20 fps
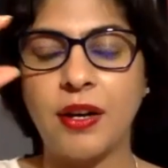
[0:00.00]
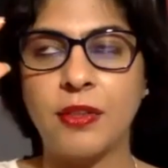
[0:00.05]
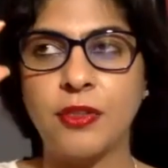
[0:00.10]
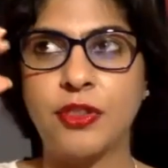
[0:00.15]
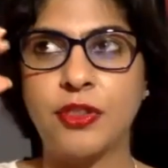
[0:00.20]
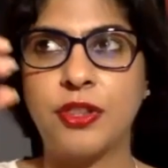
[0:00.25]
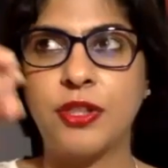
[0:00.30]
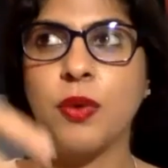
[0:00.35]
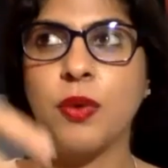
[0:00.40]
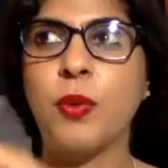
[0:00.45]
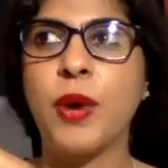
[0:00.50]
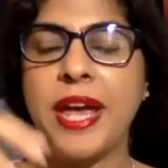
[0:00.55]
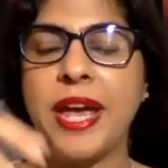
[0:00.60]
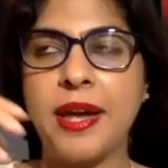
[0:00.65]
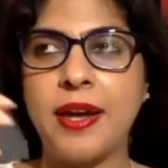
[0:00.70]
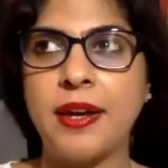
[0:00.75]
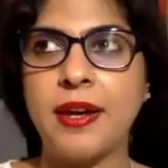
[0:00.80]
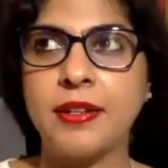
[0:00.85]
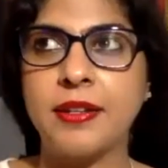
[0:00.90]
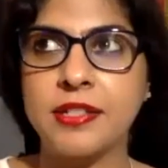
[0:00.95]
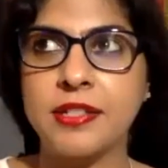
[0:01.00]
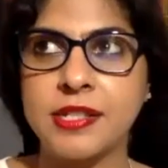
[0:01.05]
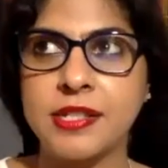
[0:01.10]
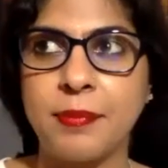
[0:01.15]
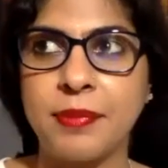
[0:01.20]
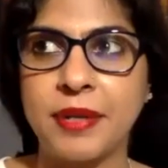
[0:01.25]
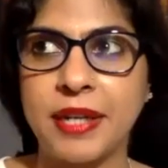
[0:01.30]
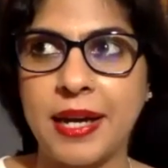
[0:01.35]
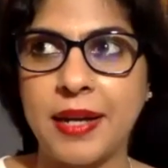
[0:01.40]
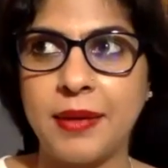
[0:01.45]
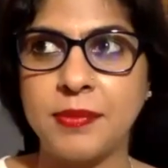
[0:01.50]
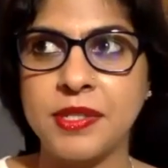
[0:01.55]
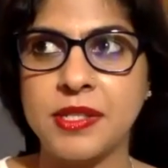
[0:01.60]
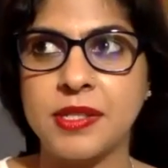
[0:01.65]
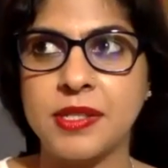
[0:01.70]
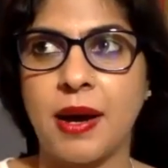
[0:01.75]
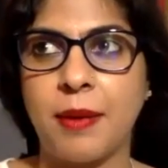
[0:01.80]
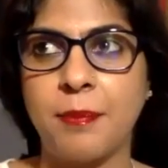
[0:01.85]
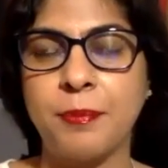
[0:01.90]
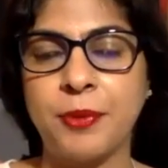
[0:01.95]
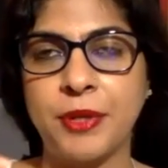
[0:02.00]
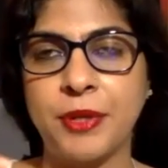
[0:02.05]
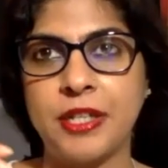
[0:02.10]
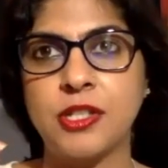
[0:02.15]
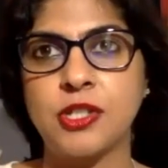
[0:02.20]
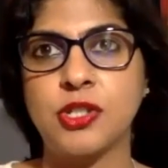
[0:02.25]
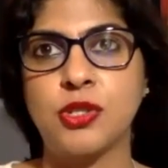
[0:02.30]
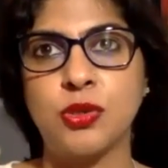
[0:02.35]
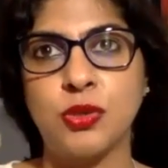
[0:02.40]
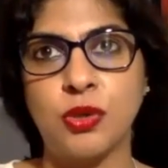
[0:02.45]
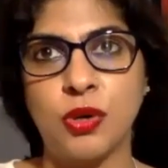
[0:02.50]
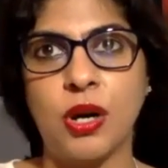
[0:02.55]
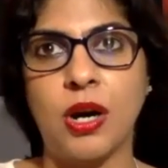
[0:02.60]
the way sometimes companies do